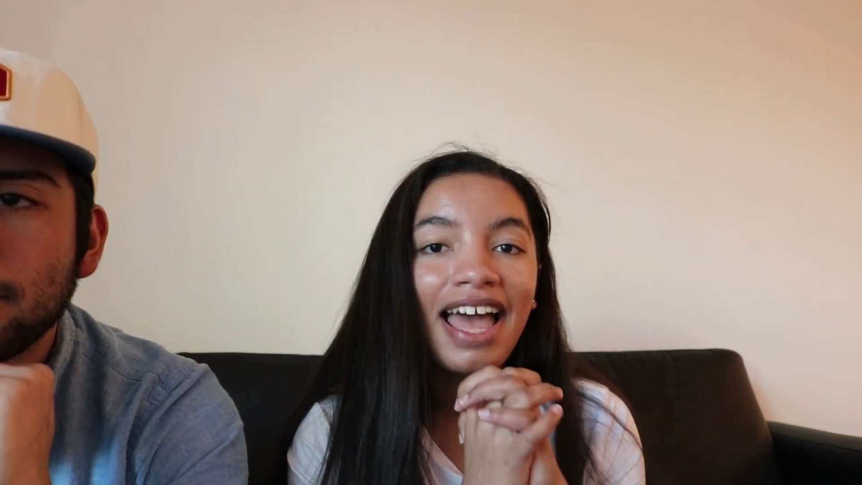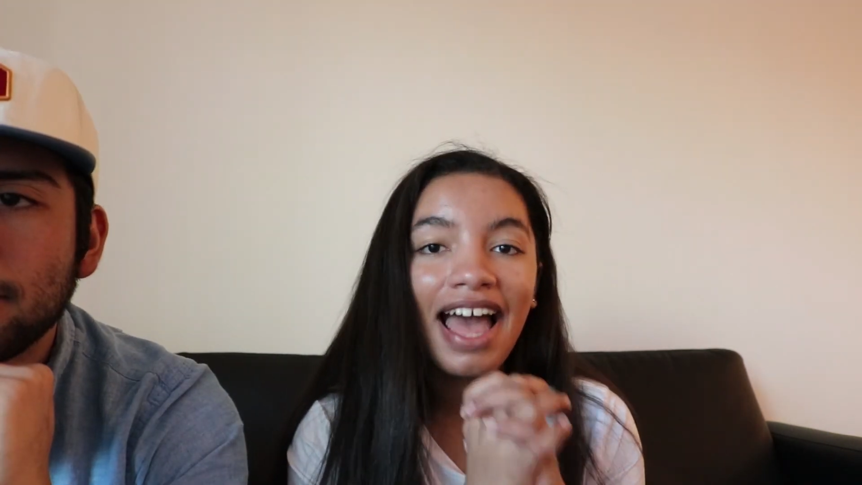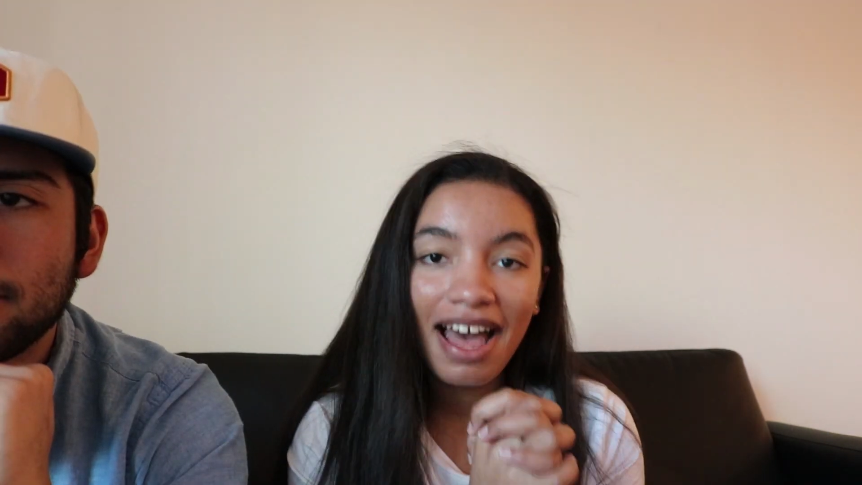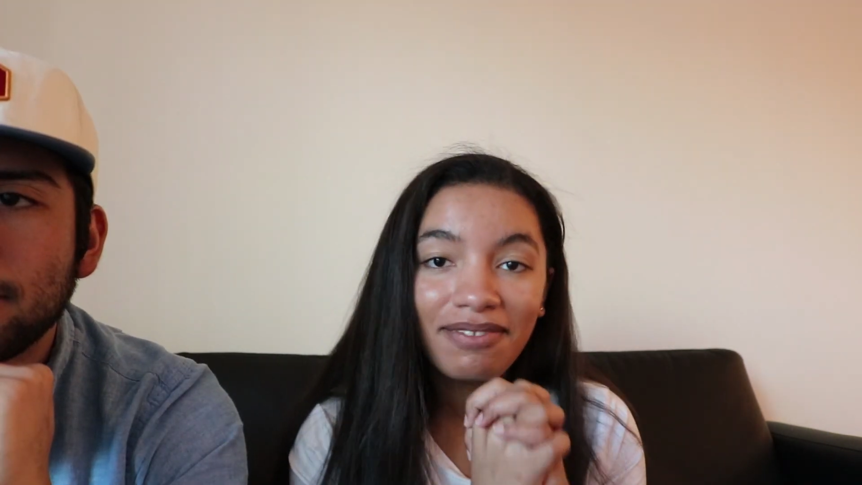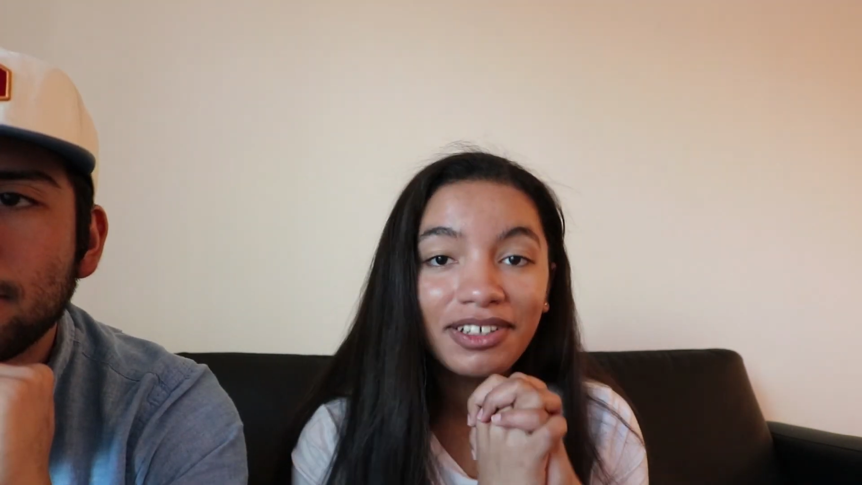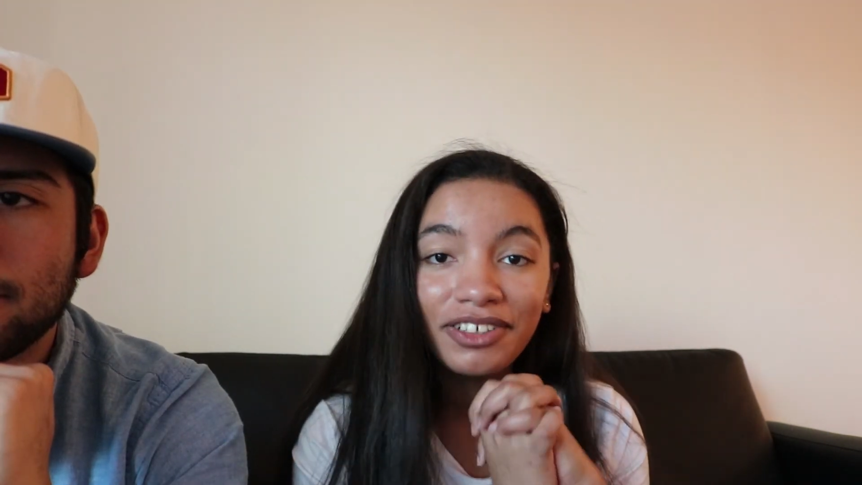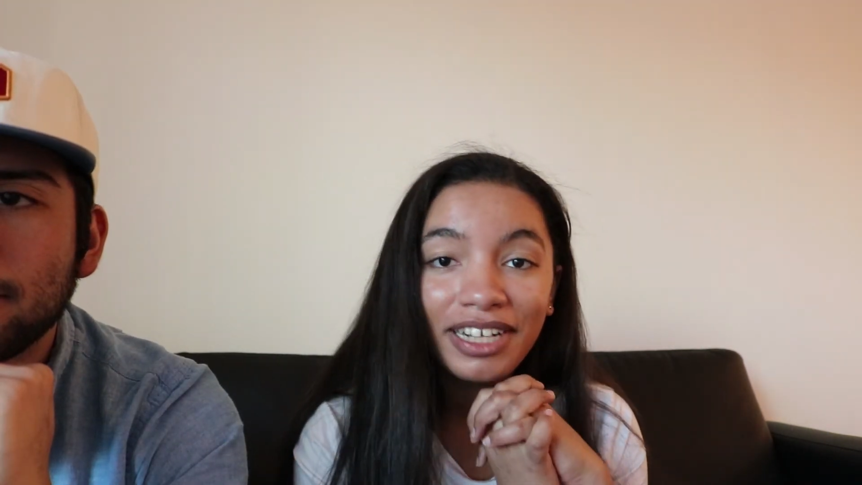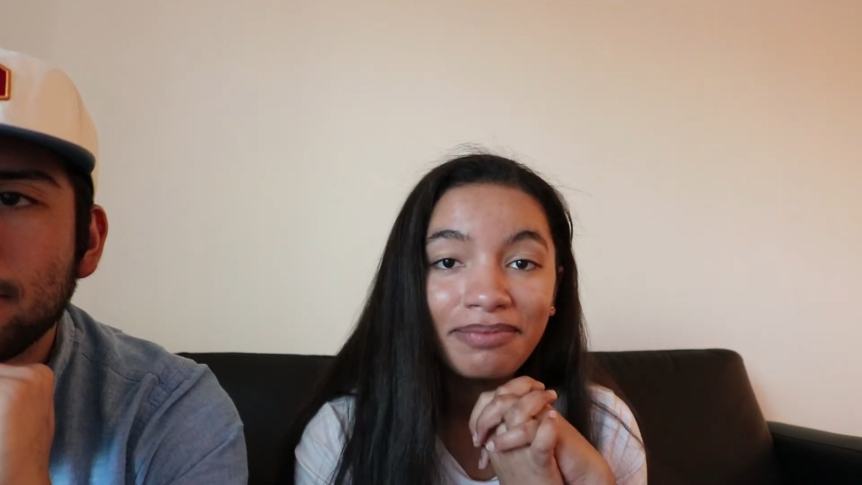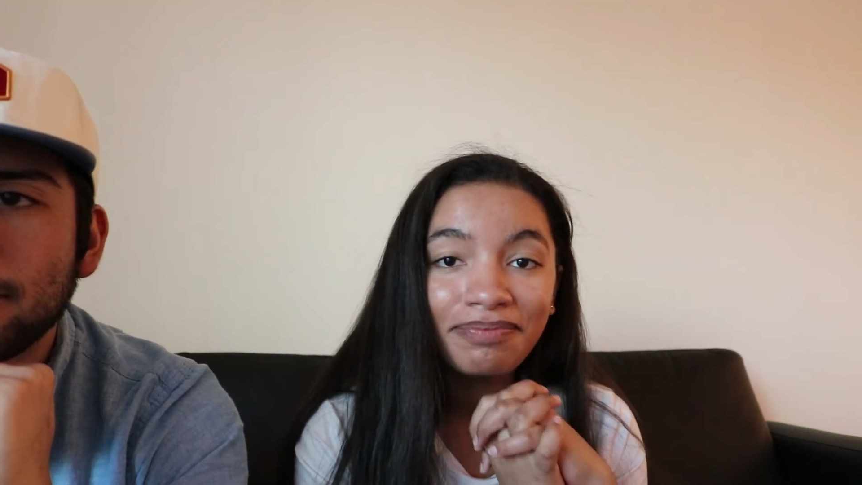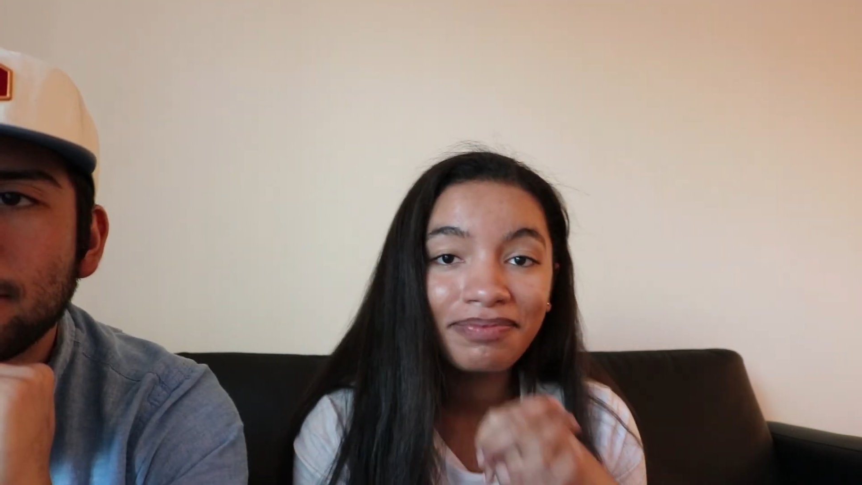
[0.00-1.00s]
have a
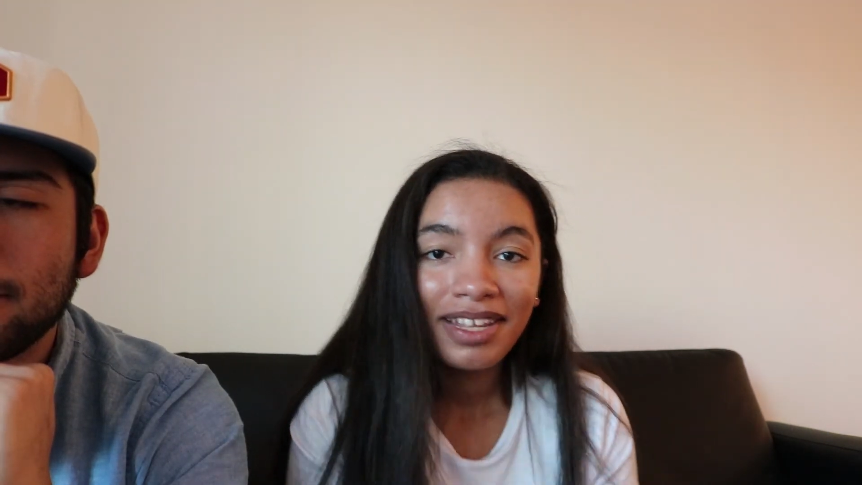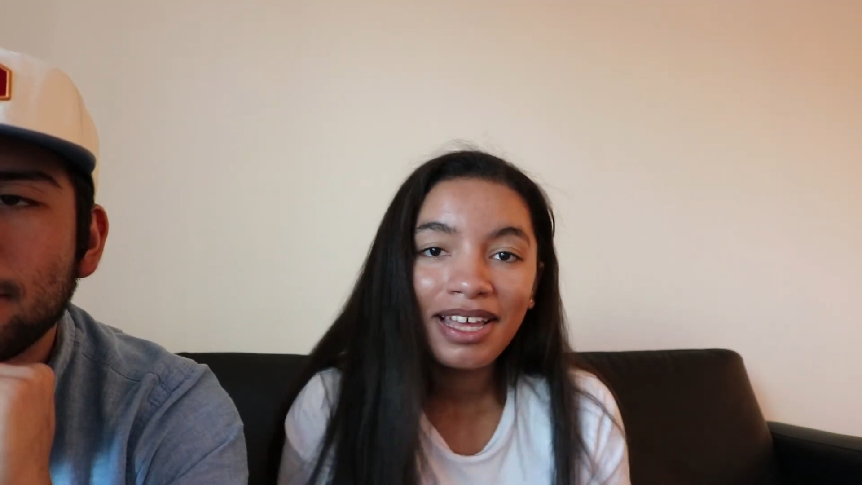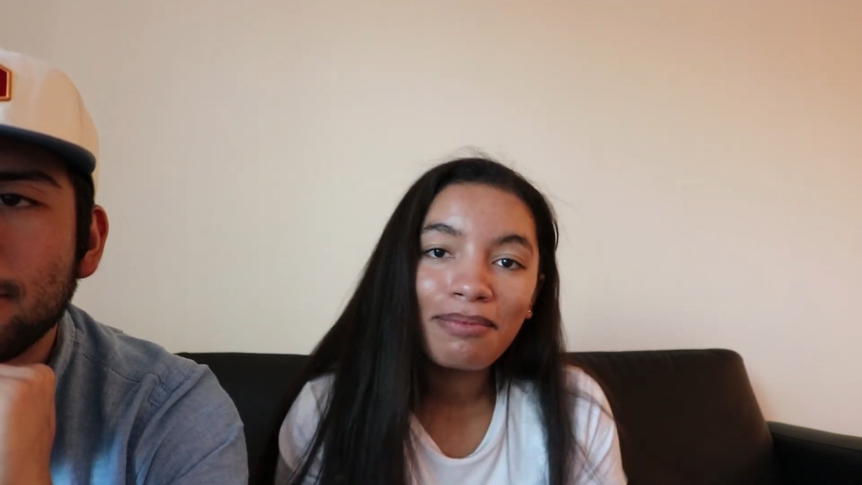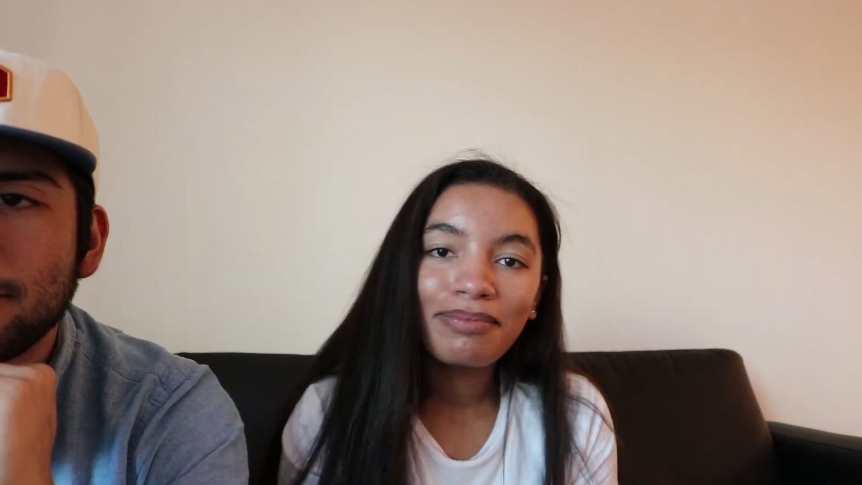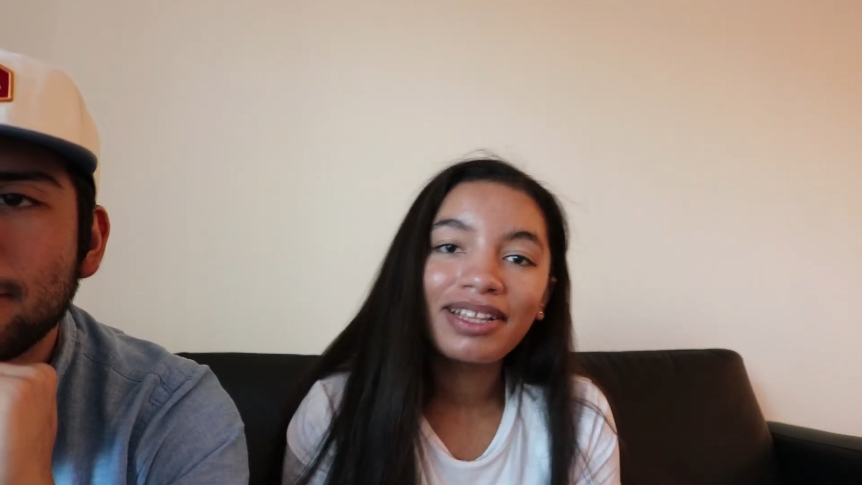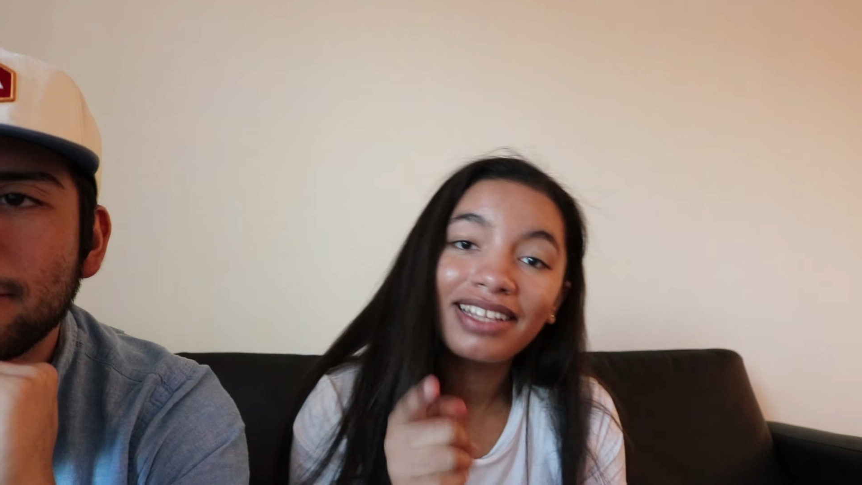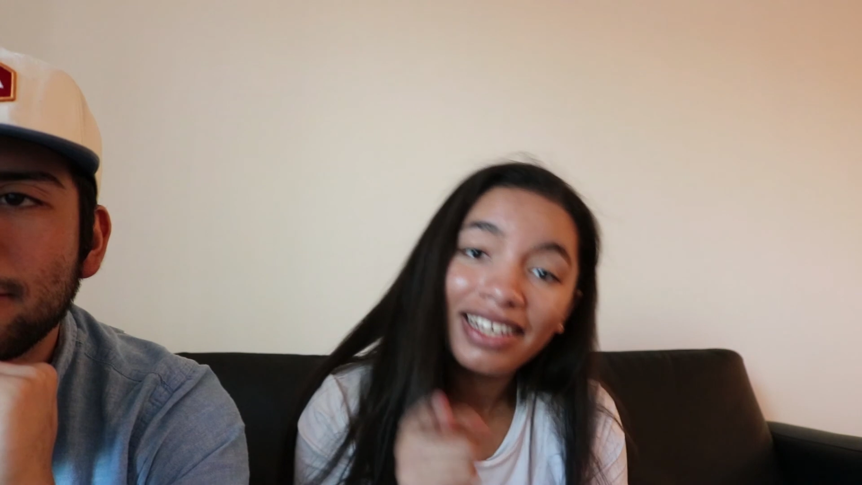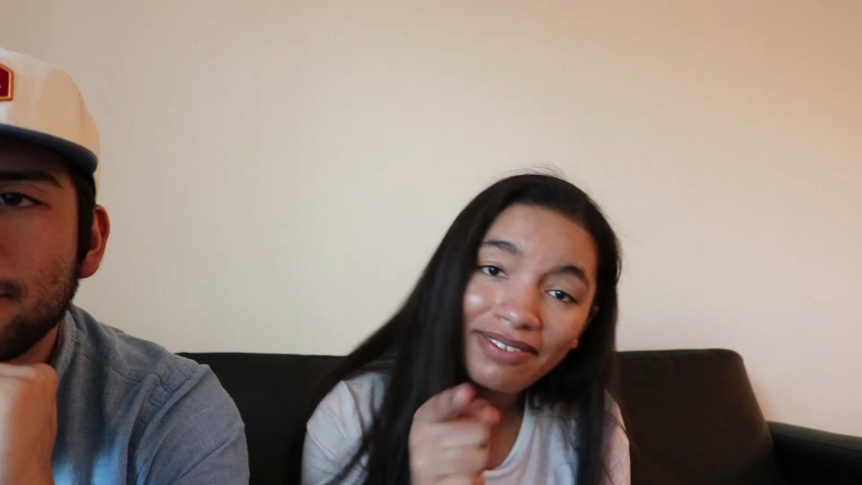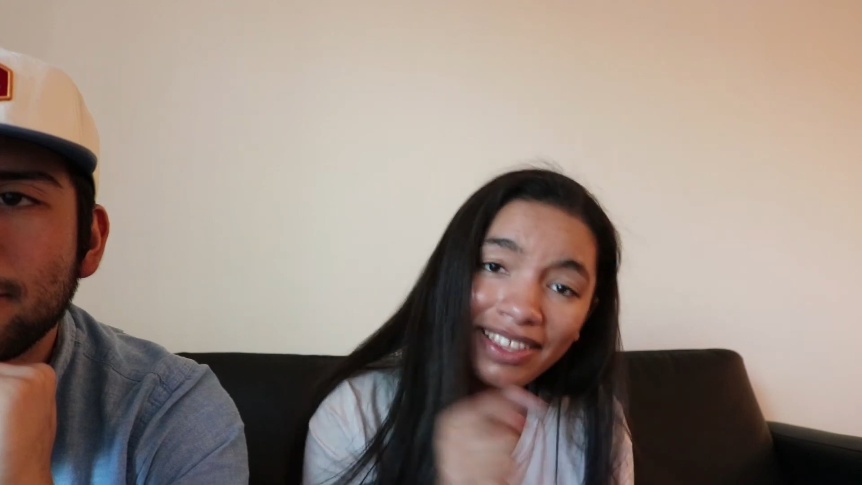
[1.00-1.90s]
dream, believe